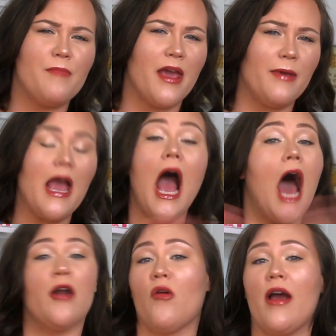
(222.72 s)
maybe
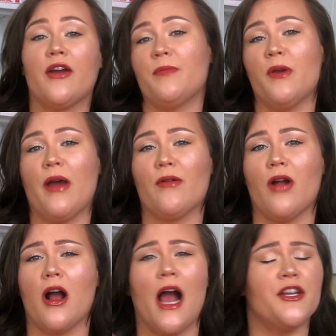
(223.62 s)
i don't know i could be way
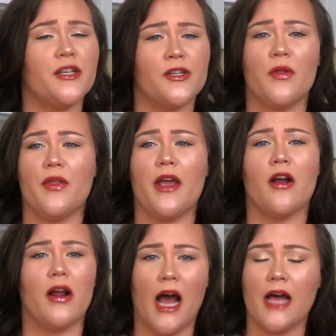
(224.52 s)
wrong i just know that they
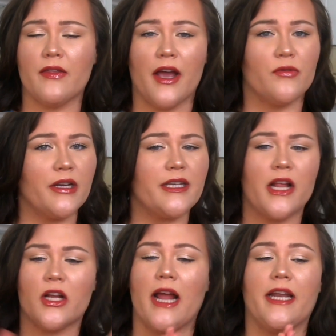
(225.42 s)
are an online
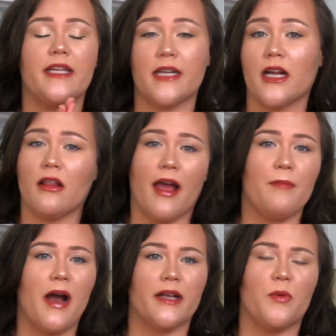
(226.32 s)
retailer and he did a collab
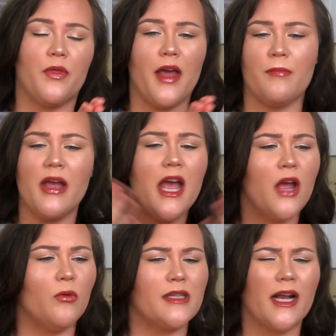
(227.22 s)
box with them
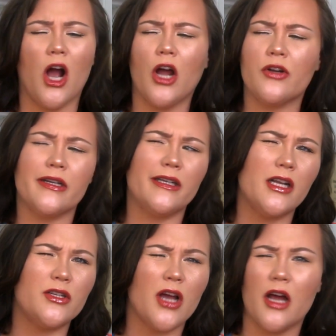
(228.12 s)
it was like
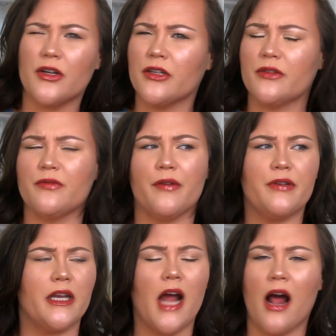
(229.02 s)
100 to
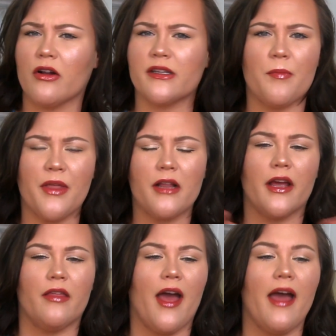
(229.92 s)
150 dollars something
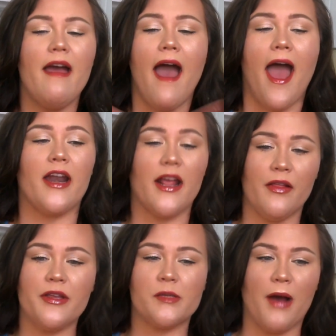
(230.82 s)
like that and
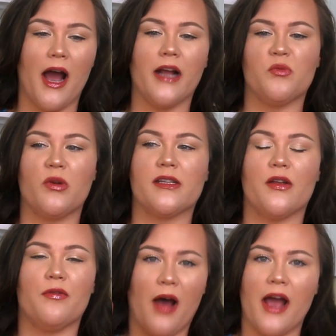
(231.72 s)
in this box was
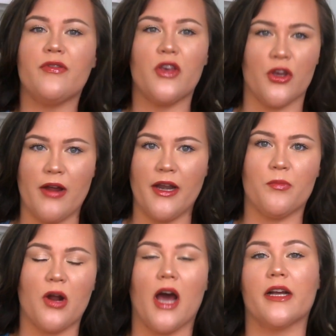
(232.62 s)
five curated
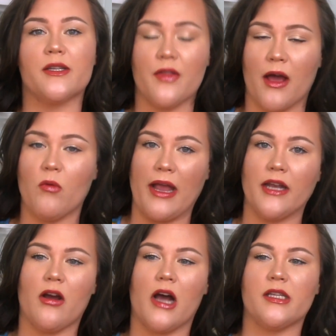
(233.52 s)
products that
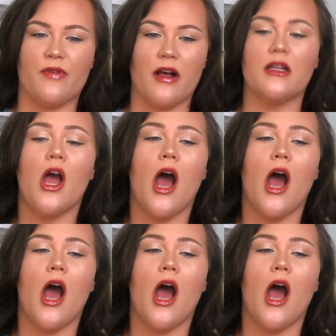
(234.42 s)
wayne goss felt